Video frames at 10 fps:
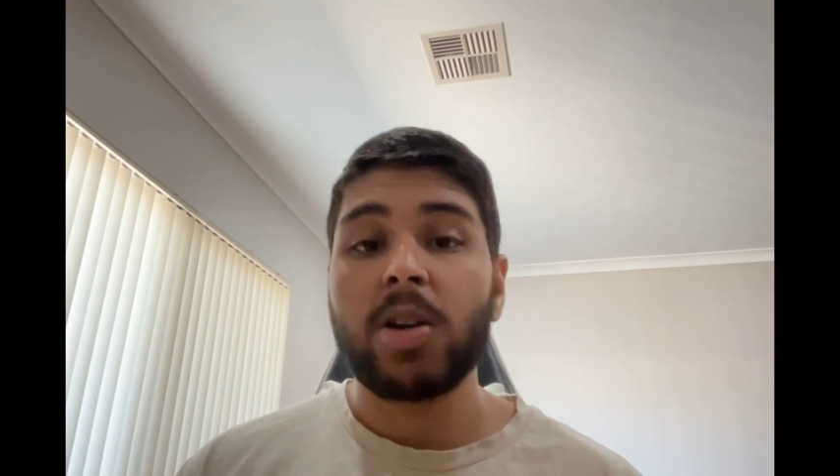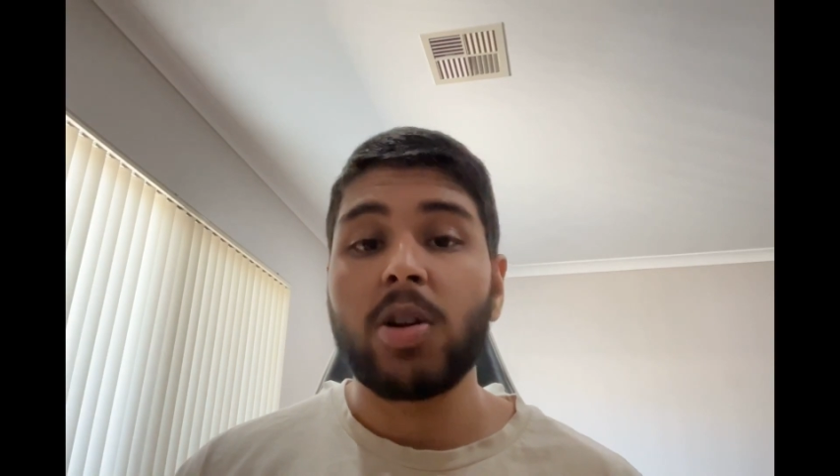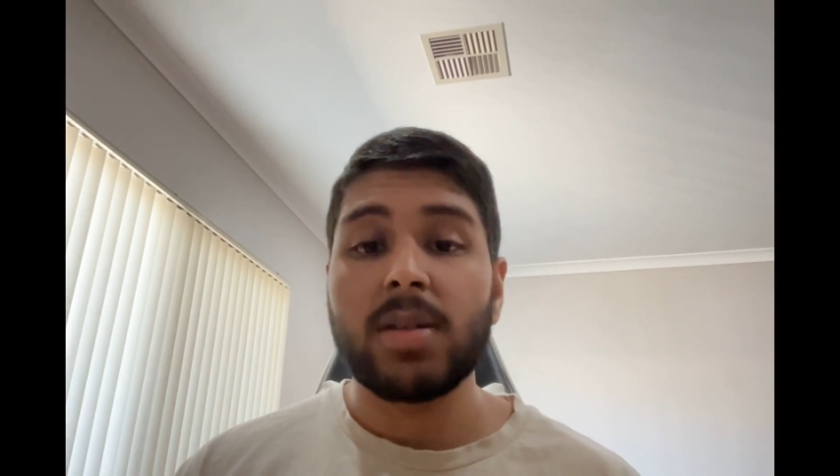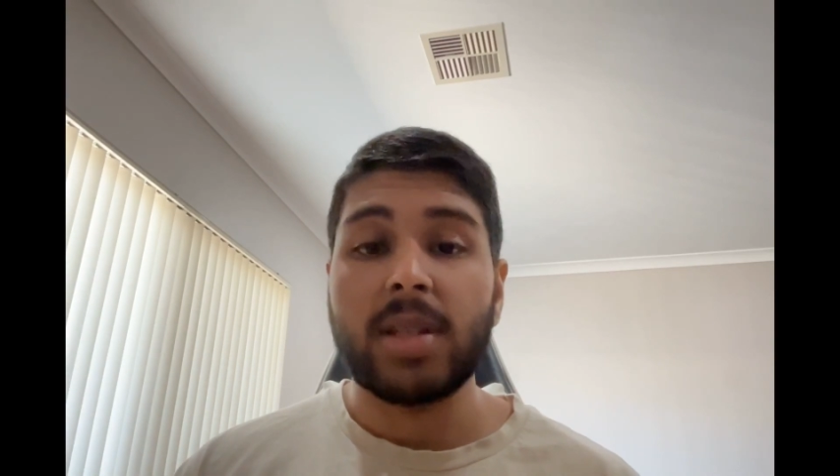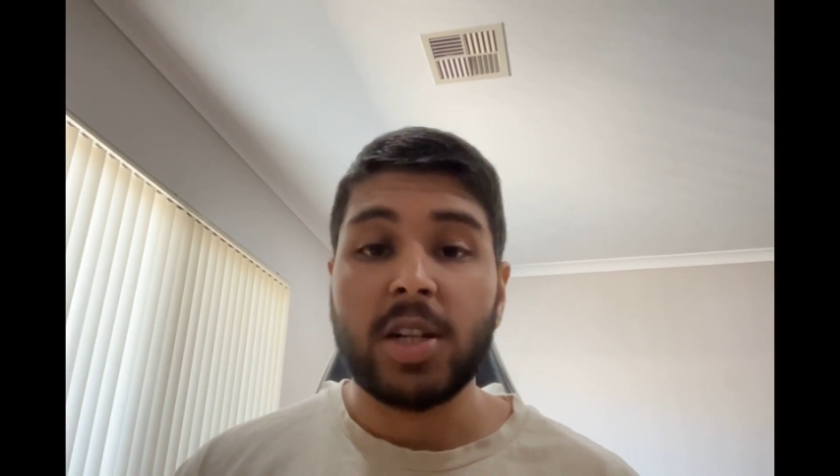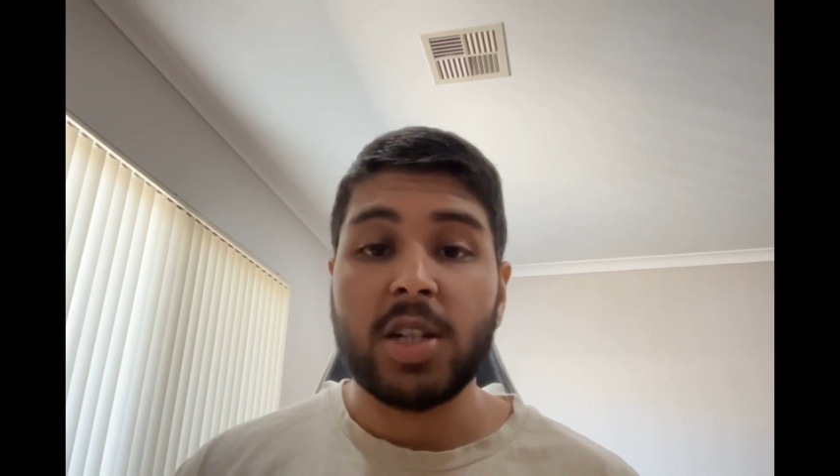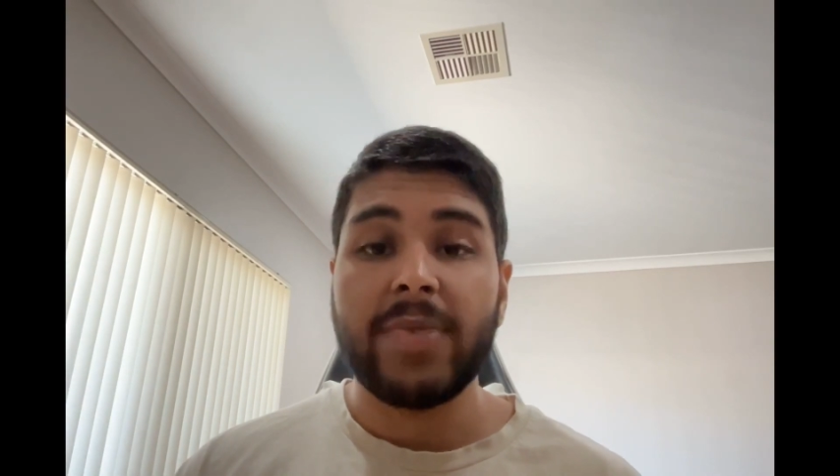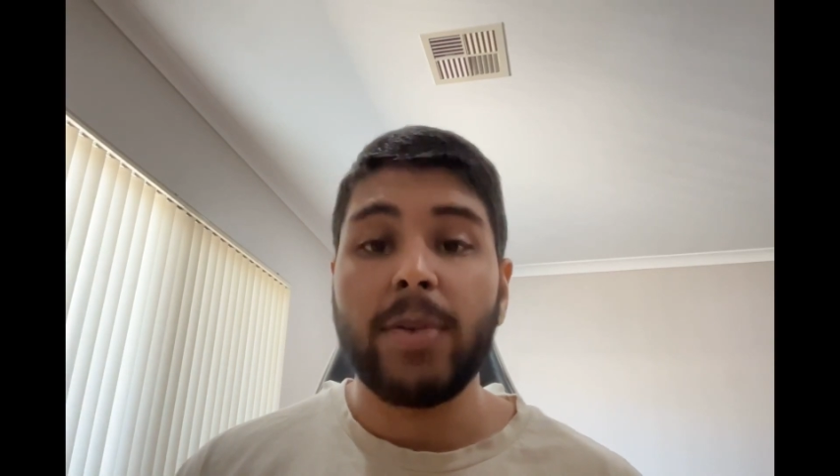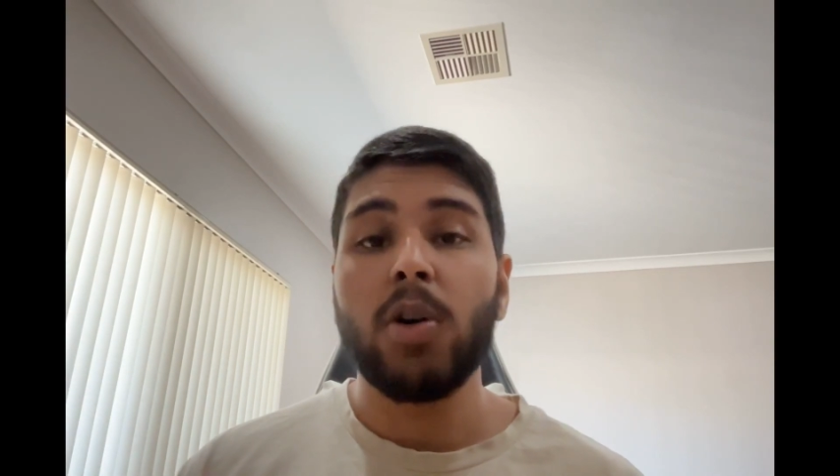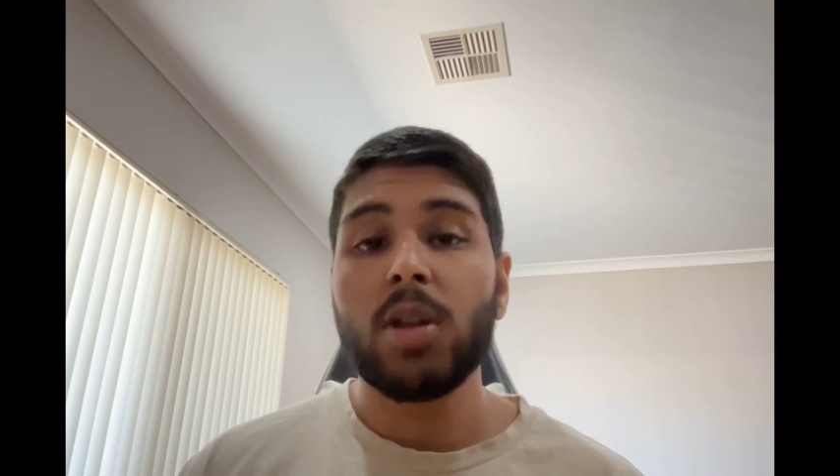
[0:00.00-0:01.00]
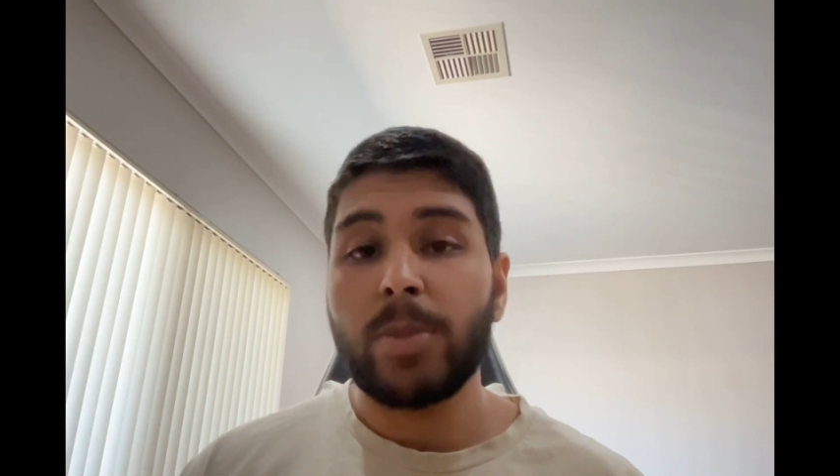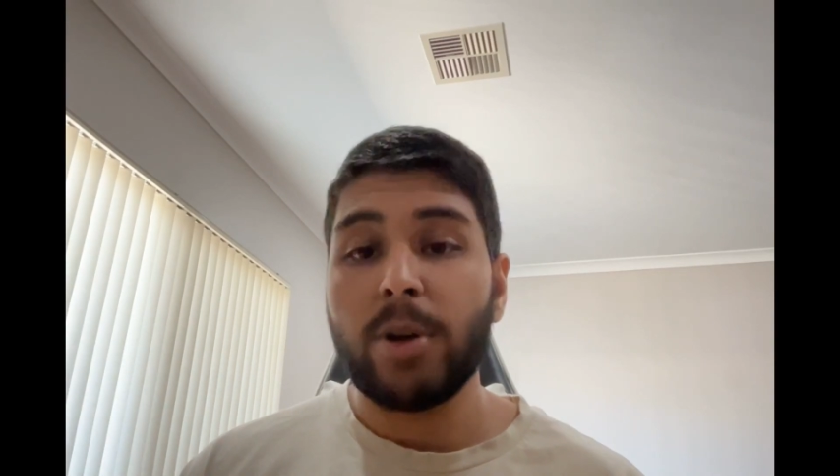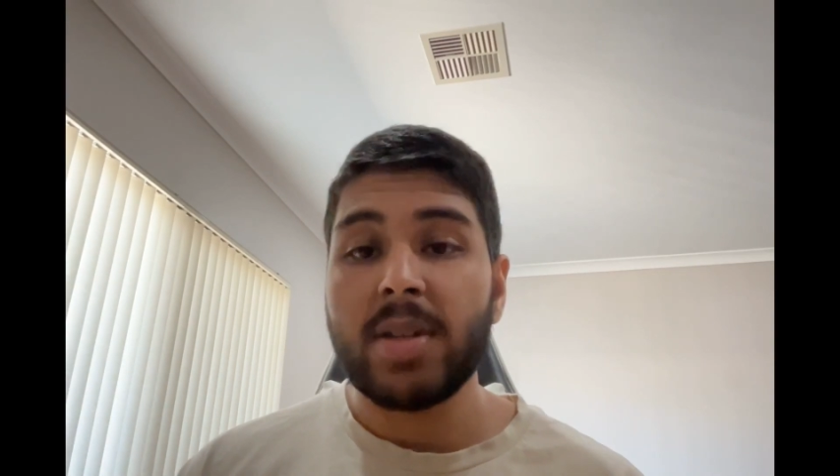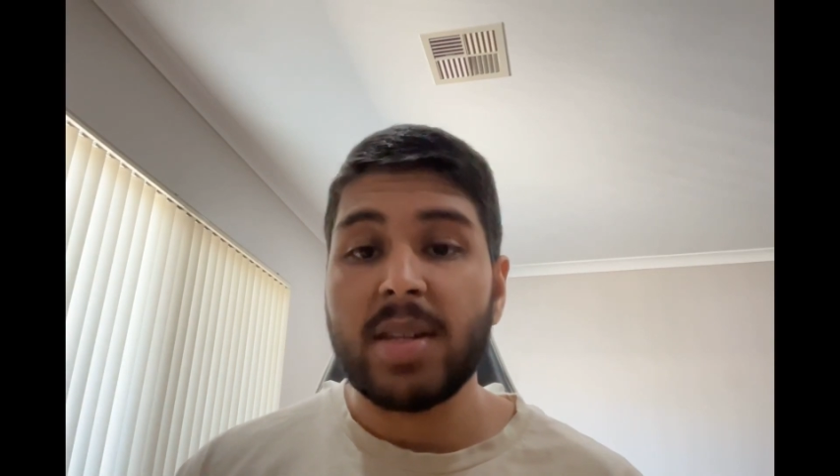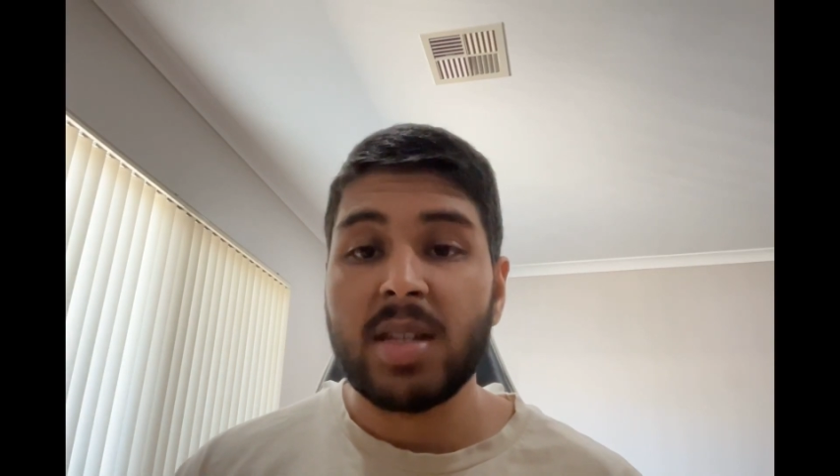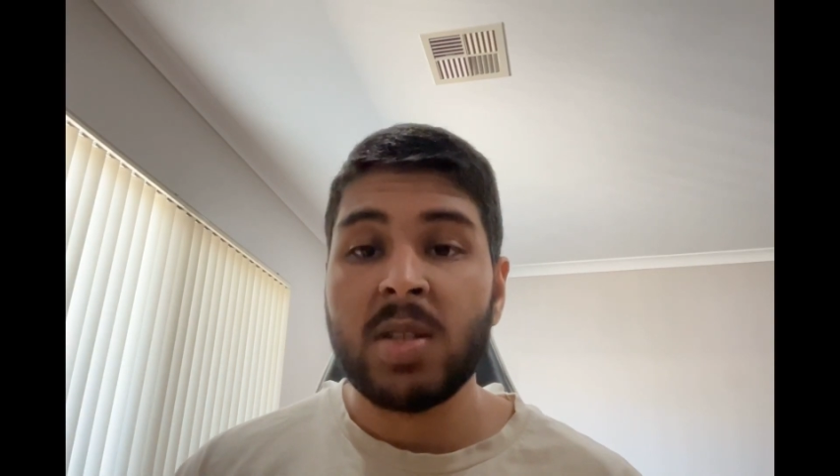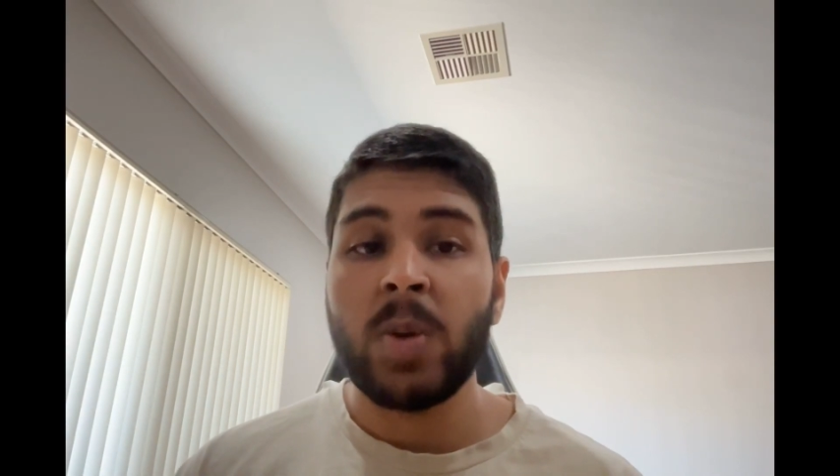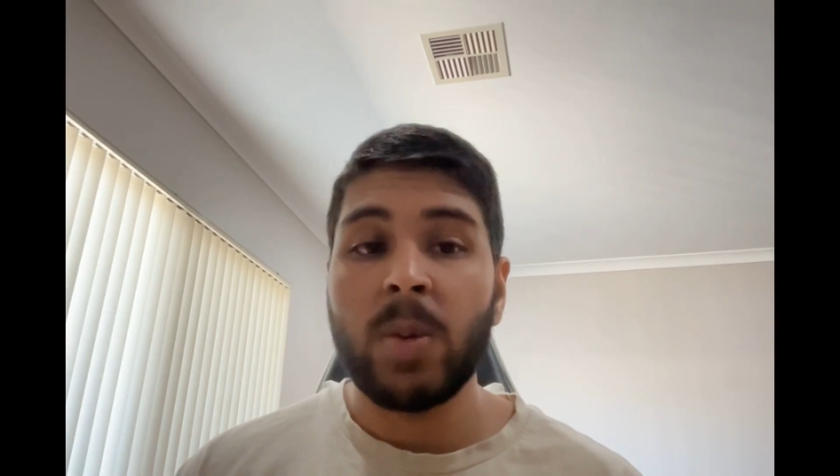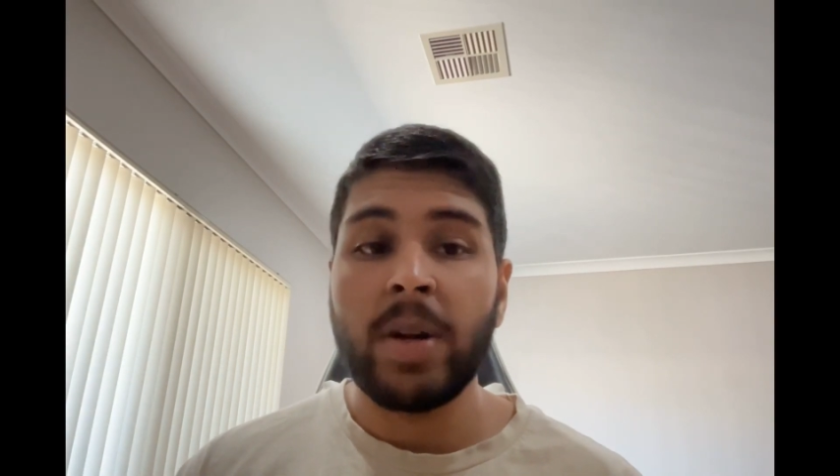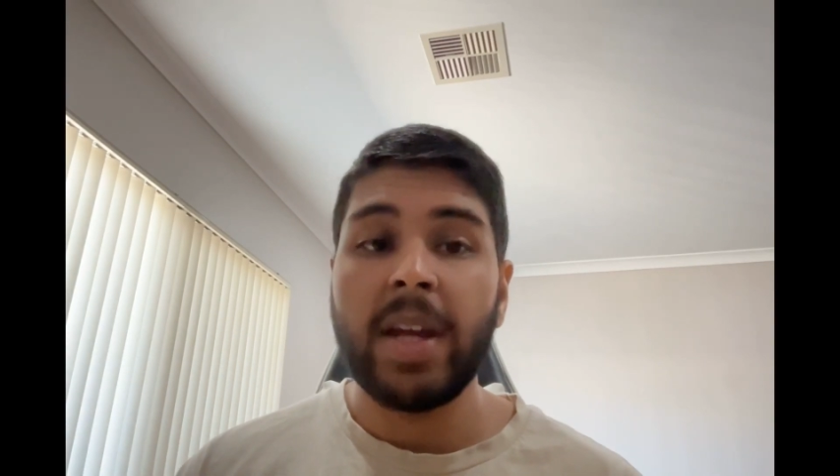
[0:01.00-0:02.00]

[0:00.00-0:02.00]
cross-sections for all the processes we were